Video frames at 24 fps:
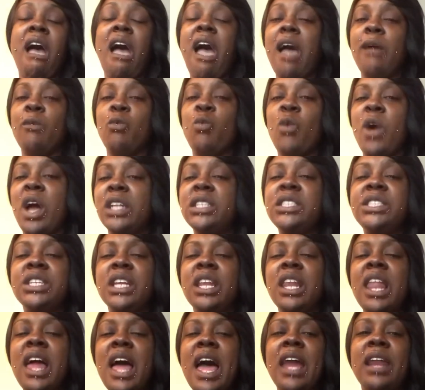I watch a
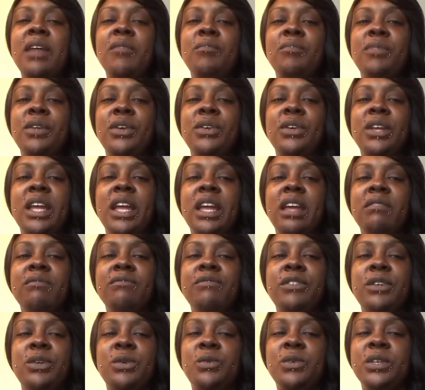lot of beauty
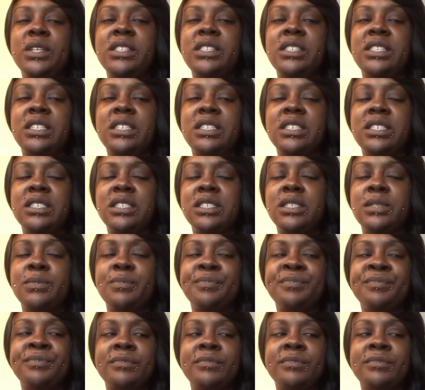influencers